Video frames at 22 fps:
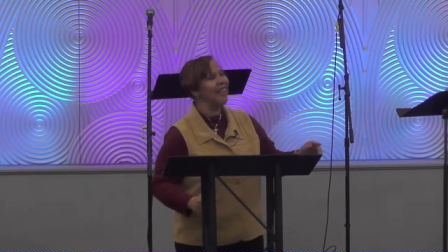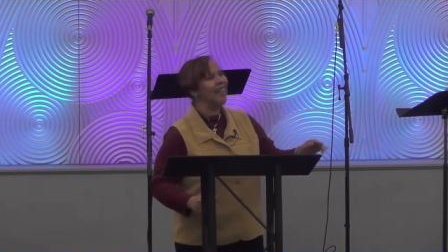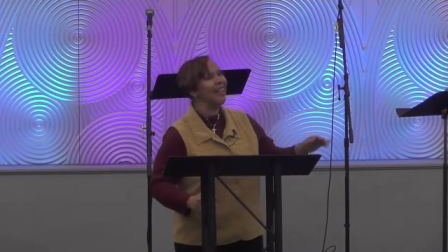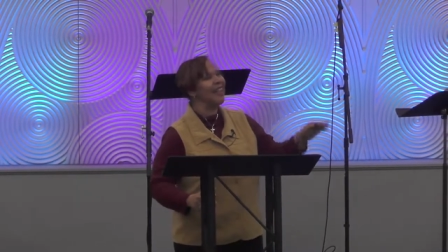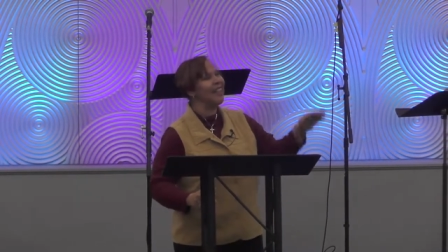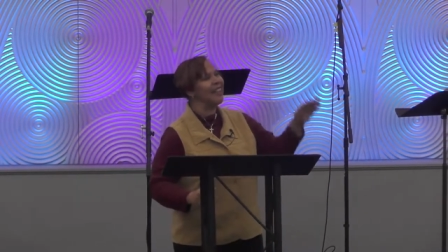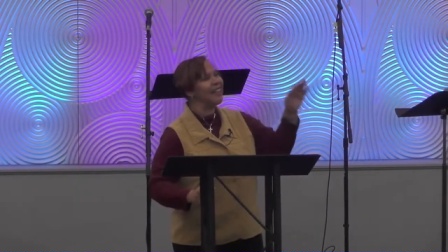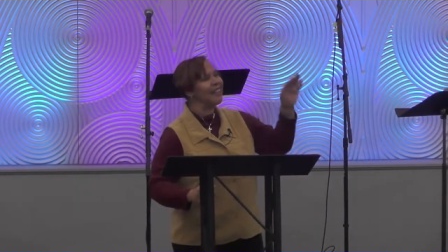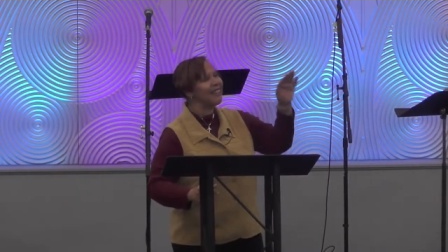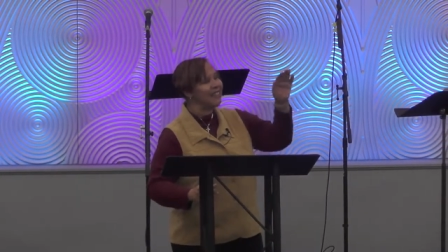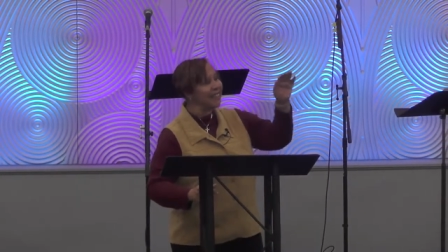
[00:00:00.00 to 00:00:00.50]

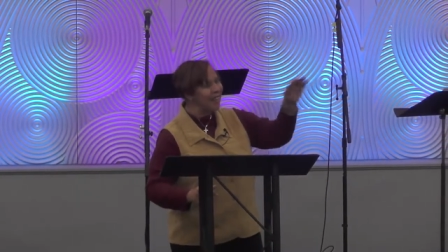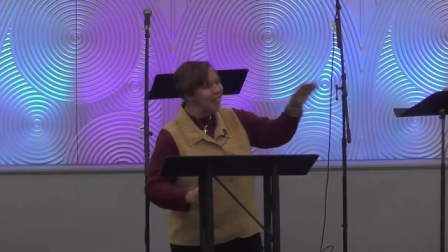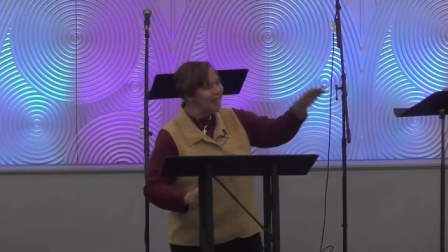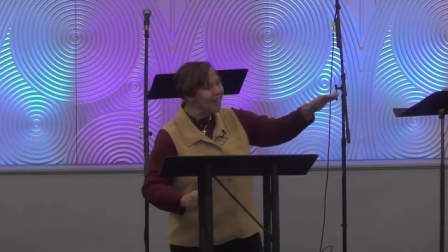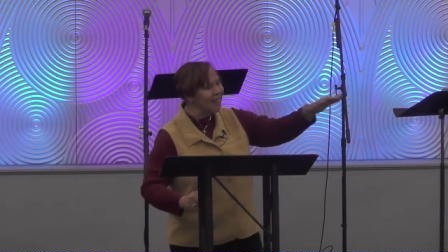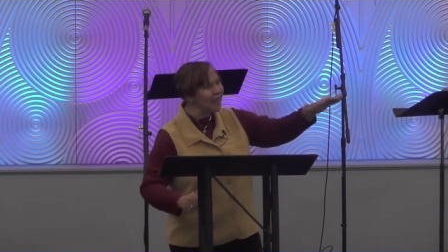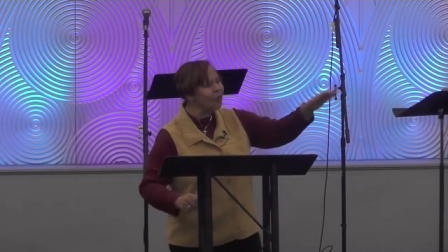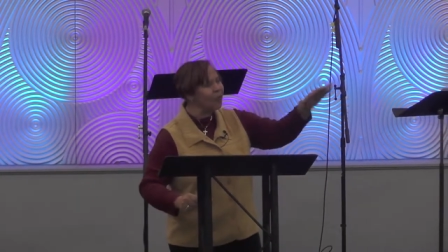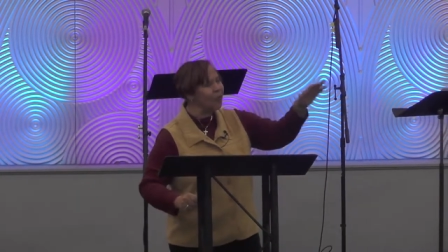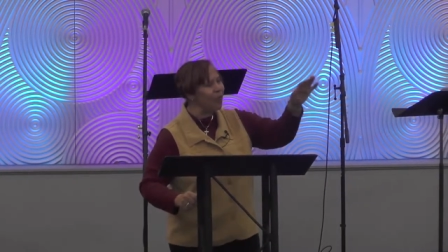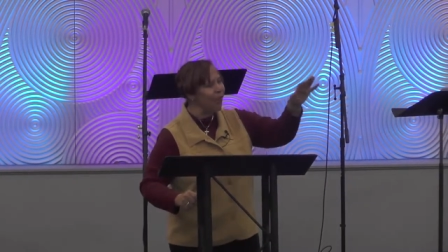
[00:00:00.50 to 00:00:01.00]
He
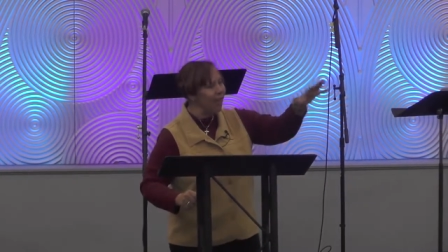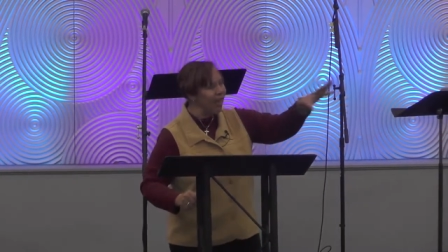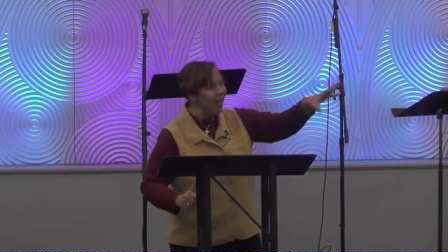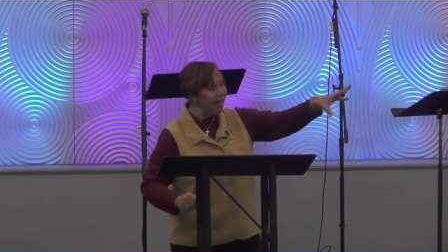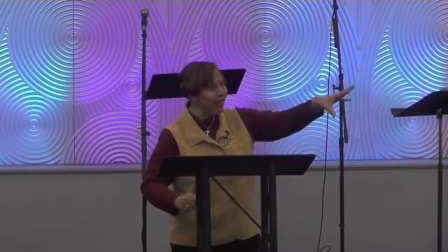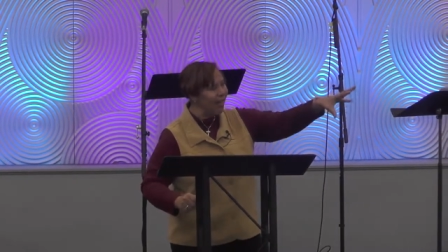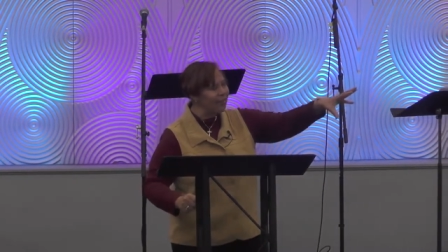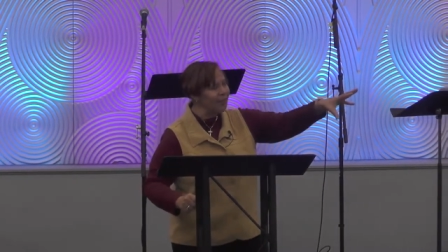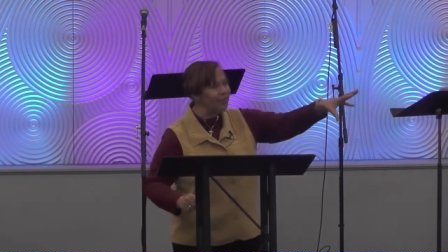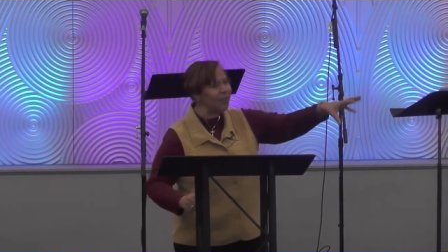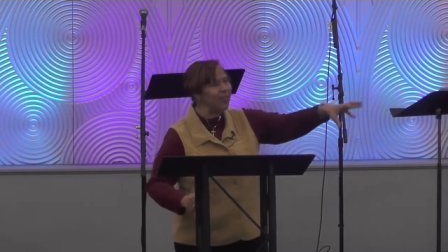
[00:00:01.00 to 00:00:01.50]
intended for
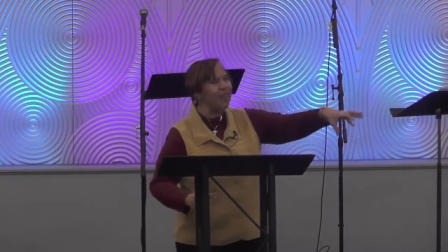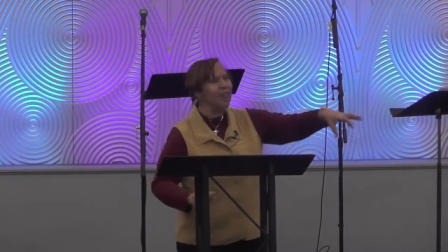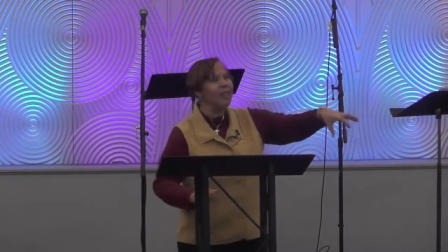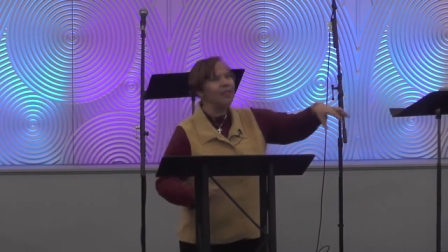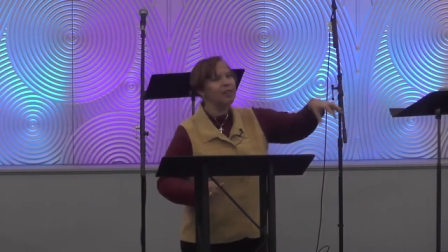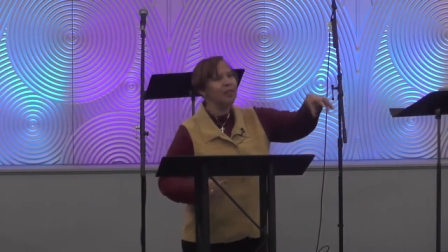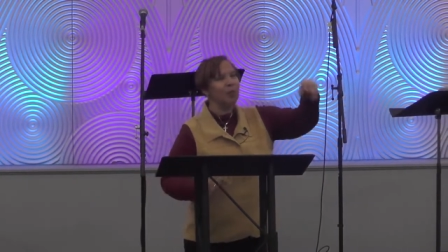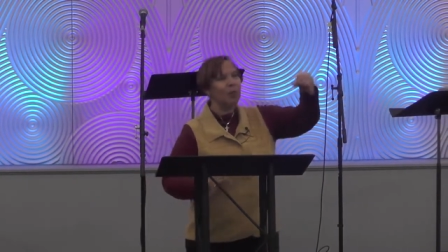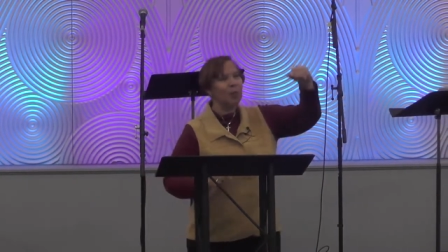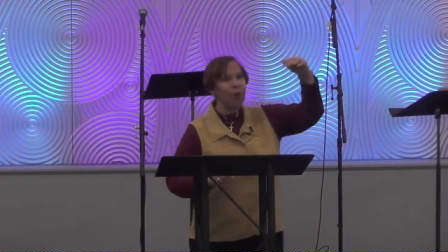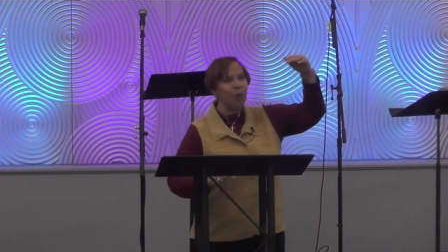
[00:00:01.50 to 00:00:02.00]
us
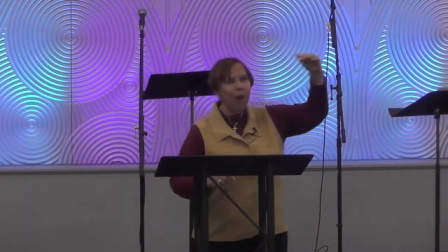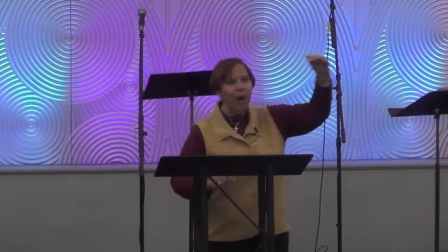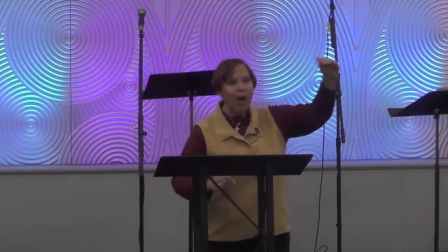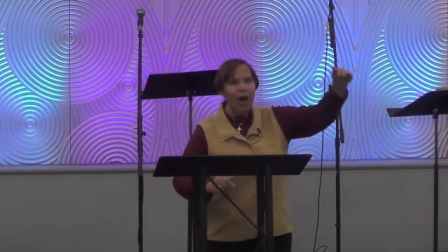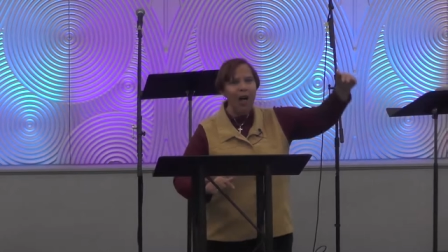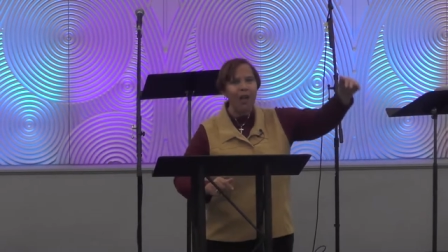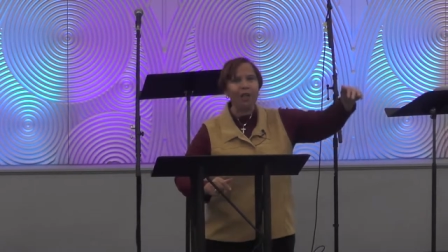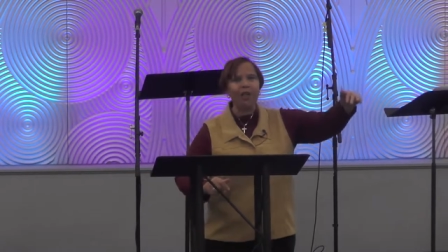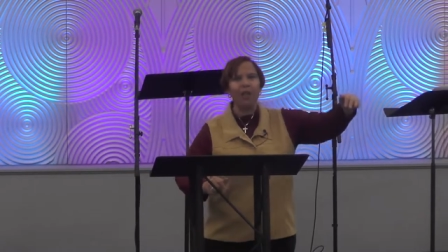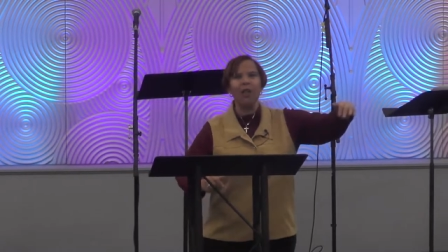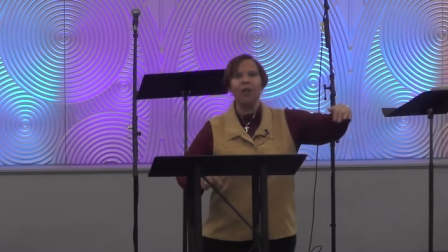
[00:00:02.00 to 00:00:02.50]
to
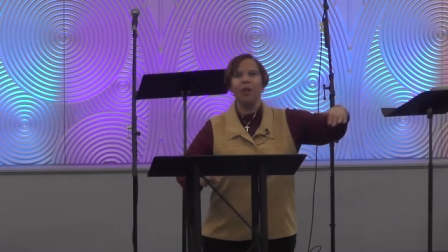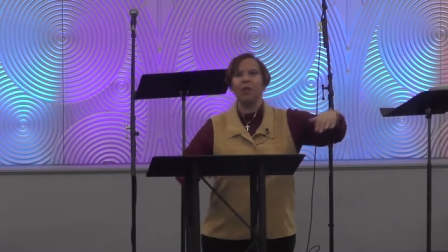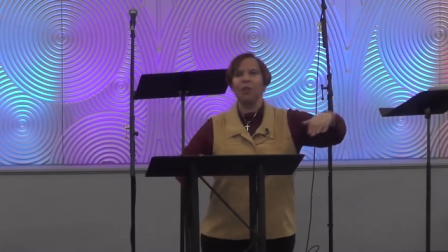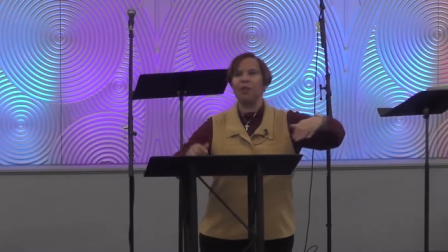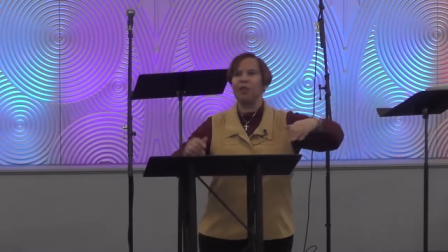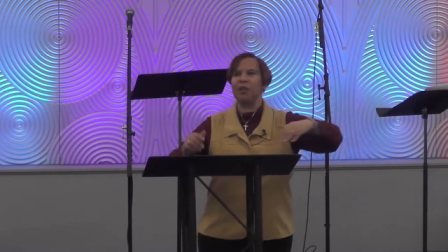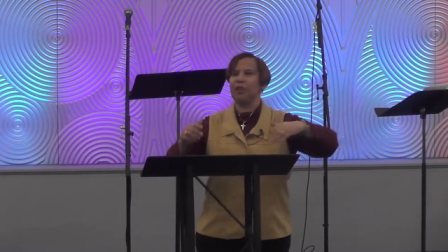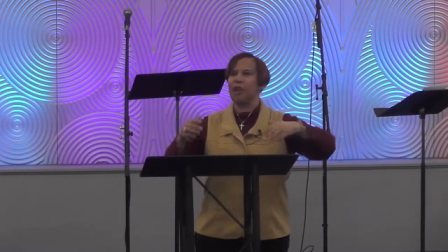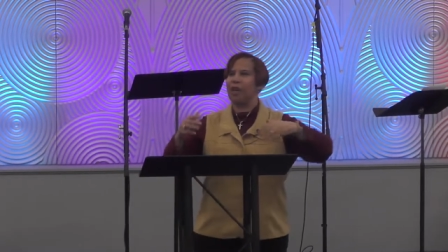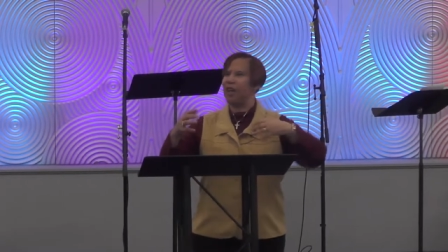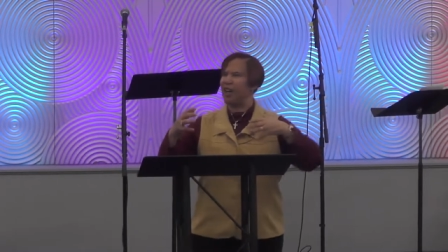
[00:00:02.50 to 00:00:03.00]
walk
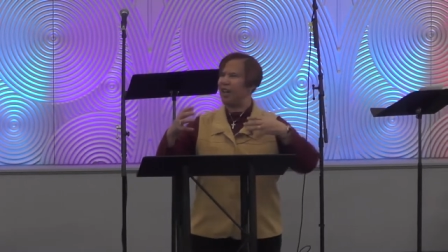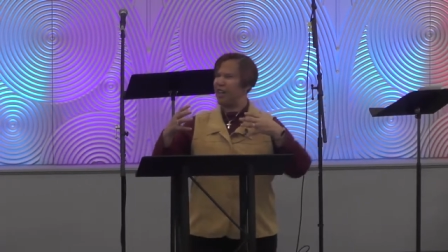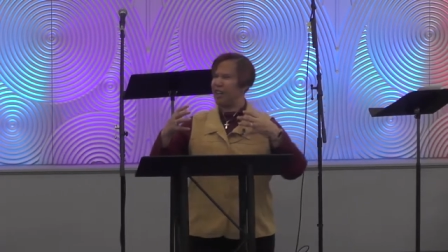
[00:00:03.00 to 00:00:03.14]
with